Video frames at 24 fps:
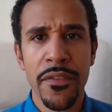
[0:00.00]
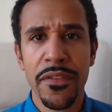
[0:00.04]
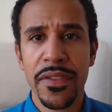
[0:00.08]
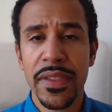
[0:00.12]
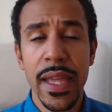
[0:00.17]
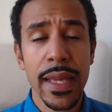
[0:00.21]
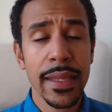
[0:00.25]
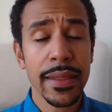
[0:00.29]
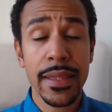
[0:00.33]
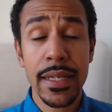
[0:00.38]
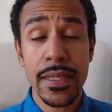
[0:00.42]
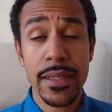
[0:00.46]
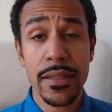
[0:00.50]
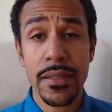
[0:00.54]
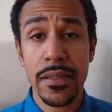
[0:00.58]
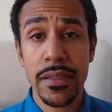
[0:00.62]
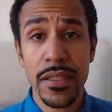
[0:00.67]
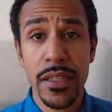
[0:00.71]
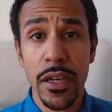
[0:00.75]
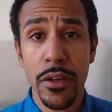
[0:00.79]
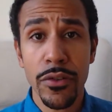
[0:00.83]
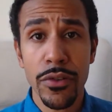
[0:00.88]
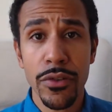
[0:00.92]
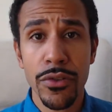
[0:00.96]
If that
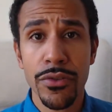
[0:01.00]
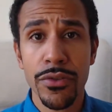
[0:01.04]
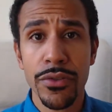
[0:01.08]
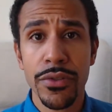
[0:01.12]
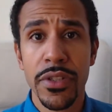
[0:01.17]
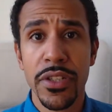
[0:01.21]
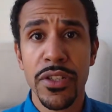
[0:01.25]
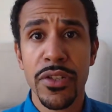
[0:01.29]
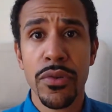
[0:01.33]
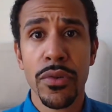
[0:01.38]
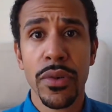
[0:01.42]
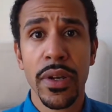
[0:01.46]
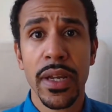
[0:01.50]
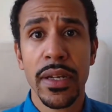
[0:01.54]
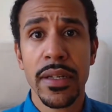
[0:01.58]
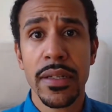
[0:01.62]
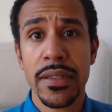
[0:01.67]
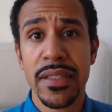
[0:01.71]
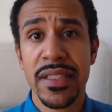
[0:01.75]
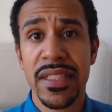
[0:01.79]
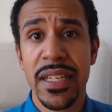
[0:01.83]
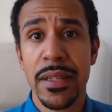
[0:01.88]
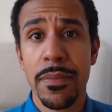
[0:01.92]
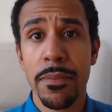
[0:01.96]
doesn't sound good, you
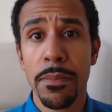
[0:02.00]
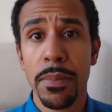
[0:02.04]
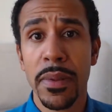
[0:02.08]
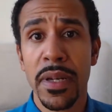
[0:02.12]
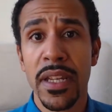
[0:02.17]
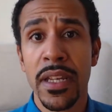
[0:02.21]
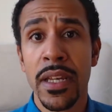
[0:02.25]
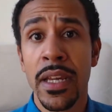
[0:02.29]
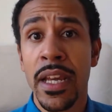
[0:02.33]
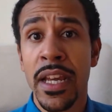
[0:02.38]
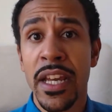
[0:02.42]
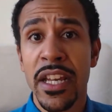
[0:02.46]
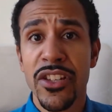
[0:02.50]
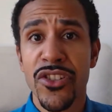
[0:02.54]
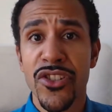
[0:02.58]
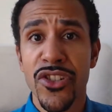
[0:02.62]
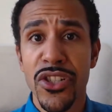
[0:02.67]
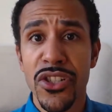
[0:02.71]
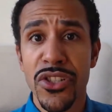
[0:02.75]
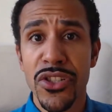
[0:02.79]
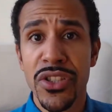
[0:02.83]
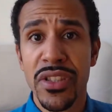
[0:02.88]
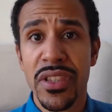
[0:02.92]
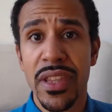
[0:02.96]
can simply
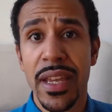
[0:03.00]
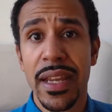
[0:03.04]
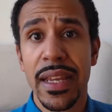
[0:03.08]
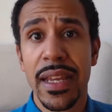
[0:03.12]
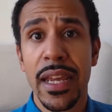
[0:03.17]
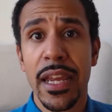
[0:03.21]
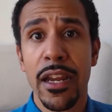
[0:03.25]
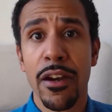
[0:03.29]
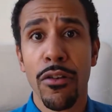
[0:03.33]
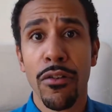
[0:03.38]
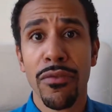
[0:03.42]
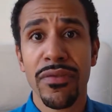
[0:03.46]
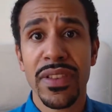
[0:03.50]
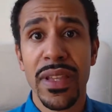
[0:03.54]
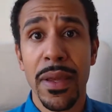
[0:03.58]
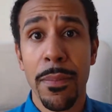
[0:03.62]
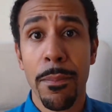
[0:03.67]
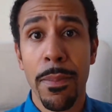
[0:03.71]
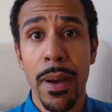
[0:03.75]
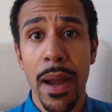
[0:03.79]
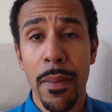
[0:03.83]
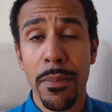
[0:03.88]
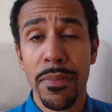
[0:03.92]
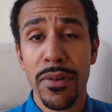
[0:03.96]
just take care of
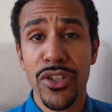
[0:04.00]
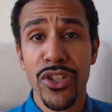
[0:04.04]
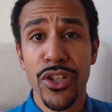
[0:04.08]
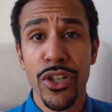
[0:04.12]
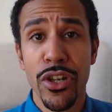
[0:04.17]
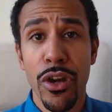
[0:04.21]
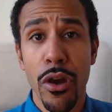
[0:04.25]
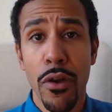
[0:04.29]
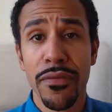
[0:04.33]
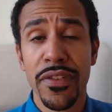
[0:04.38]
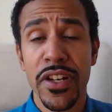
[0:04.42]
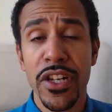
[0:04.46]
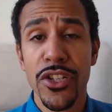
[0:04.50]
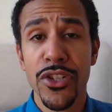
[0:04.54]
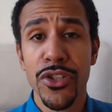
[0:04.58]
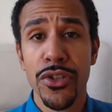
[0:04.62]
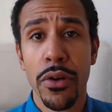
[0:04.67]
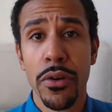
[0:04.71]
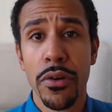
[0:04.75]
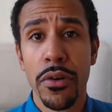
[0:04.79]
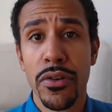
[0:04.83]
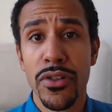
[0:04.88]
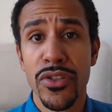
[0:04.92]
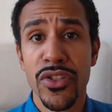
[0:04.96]
the publishing of the
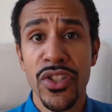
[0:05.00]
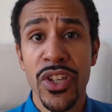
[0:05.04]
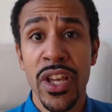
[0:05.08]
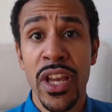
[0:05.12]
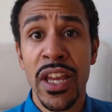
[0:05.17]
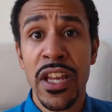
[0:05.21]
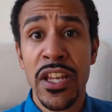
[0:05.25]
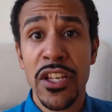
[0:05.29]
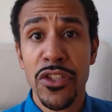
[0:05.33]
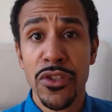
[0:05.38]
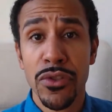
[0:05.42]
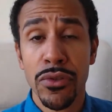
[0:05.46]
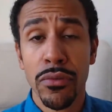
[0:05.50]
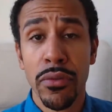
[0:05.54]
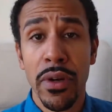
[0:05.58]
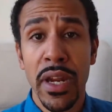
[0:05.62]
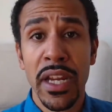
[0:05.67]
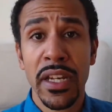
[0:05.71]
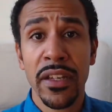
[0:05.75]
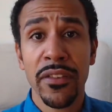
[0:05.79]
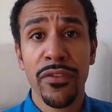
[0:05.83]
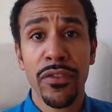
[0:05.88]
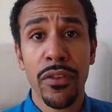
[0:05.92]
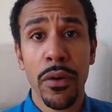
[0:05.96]
show notes
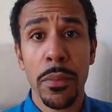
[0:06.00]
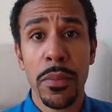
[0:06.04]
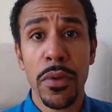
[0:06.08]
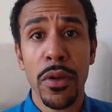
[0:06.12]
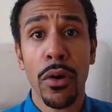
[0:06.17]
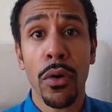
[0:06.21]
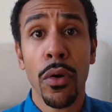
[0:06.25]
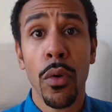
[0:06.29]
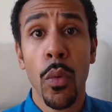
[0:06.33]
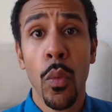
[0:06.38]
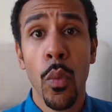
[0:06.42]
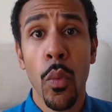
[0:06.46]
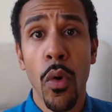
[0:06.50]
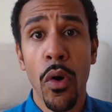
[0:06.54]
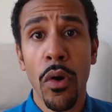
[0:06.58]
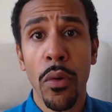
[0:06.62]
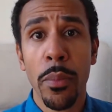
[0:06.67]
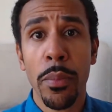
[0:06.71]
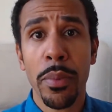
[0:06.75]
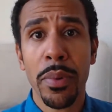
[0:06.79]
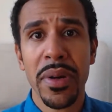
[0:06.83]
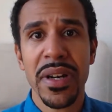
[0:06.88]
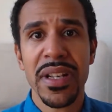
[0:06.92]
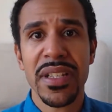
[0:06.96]
straight from your
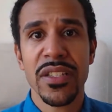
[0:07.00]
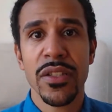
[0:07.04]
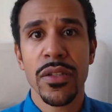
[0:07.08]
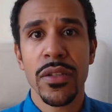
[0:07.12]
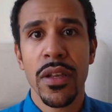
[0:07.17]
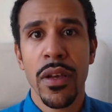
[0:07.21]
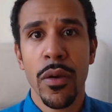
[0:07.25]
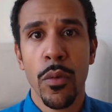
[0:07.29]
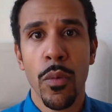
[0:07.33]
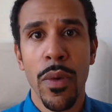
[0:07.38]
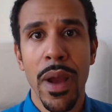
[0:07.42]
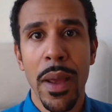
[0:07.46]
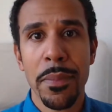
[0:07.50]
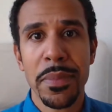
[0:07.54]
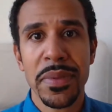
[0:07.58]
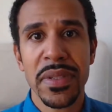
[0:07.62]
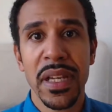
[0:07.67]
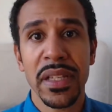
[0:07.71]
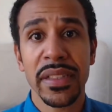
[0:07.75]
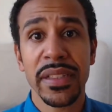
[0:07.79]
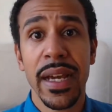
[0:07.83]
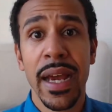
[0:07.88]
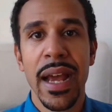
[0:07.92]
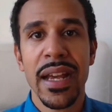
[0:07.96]
WordPress
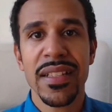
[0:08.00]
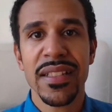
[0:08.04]
website.